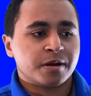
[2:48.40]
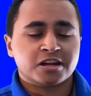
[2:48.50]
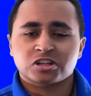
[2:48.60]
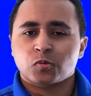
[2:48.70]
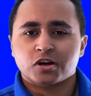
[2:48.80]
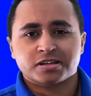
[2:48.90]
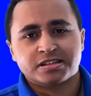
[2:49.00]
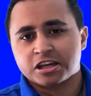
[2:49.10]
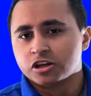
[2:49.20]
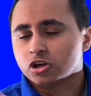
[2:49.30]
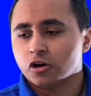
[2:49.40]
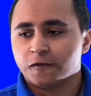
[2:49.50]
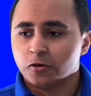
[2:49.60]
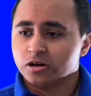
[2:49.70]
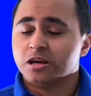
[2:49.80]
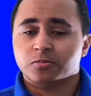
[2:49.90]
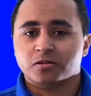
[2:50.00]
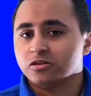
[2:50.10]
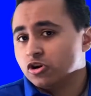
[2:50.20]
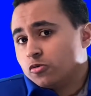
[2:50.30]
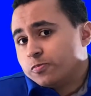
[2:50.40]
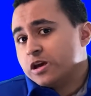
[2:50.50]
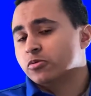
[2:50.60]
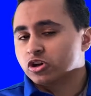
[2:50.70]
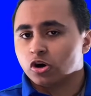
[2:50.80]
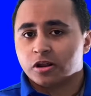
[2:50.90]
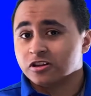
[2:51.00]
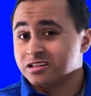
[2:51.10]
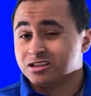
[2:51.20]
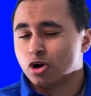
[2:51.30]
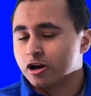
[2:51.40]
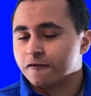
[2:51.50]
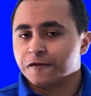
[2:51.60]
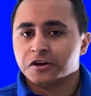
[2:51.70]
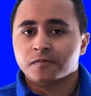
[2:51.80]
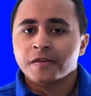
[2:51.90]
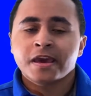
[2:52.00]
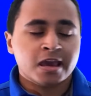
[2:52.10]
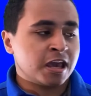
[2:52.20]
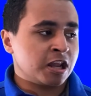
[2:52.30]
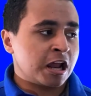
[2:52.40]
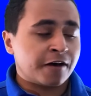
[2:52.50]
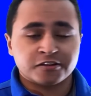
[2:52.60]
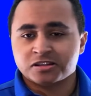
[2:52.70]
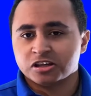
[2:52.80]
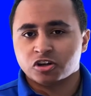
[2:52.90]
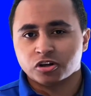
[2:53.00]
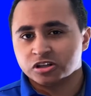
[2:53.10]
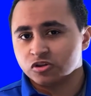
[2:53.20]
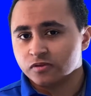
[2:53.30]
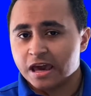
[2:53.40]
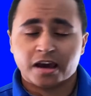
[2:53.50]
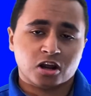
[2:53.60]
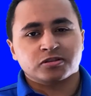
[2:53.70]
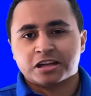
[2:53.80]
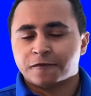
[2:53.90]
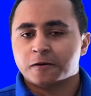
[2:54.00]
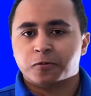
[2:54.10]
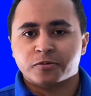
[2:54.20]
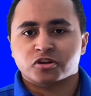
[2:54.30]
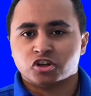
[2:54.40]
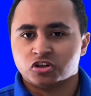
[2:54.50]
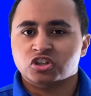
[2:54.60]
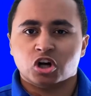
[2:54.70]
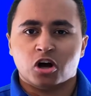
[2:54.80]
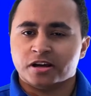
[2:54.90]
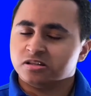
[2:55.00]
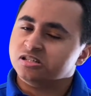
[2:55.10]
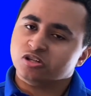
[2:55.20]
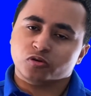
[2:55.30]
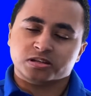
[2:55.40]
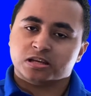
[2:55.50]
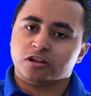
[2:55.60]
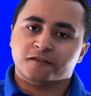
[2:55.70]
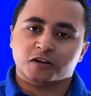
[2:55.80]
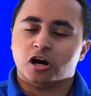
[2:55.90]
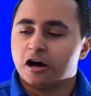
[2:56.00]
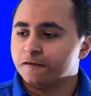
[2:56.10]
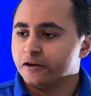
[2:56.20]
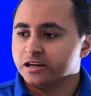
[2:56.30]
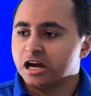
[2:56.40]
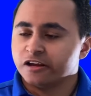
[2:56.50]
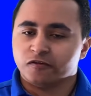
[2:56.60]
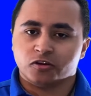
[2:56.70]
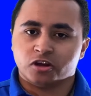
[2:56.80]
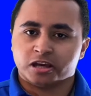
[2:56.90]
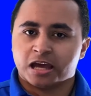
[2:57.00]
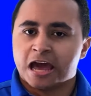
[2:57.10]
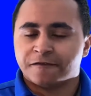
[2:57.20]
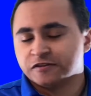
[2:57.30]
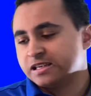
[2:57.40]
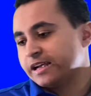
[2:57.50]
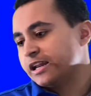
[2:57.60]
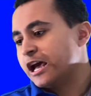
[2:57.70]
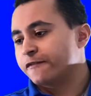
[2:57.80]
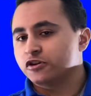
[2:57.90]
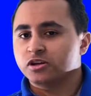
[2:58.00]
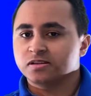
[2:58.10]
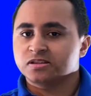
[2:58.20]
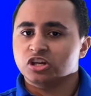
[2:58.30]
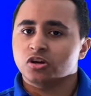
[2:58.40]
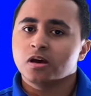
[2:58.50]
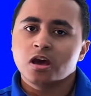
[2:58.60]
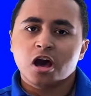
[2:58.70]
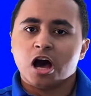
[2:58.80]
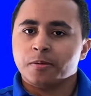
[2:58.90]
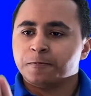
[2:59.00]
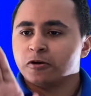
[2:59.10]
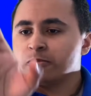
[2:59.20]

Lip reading: I just wanted to see, if it would, be able to go at least 30 feet. And it obviously couldn't do that. It was definitely a premature stall as soon as it lifted off, like not even like a half a second after. You can see it pretty